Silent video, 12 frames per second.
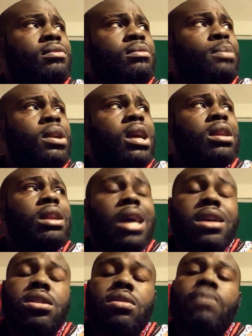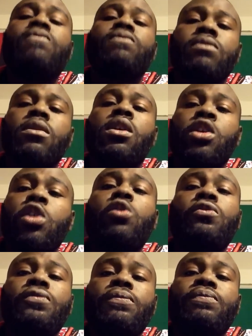But nonetheless,
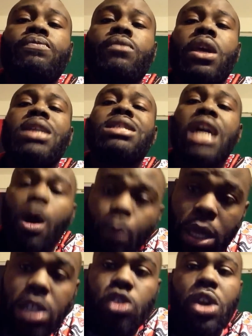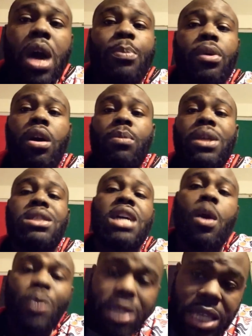youth, it's time we strap up. It's
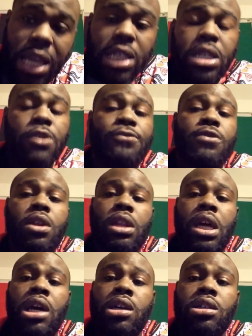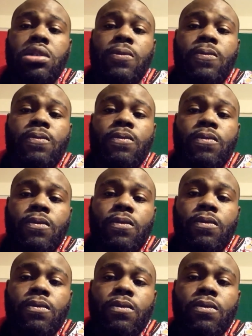time we take it to the front lines.
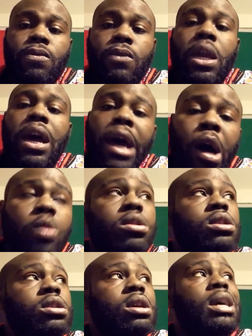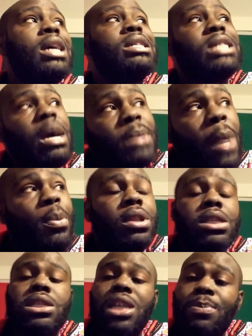Elders, it's time y'all put
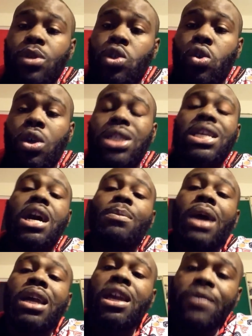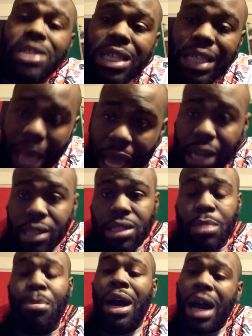the slippers on. It's time y'all give us the guidance
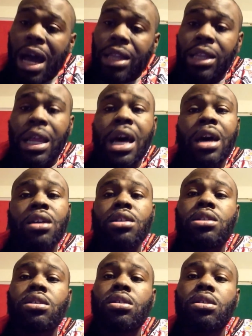behind the lines.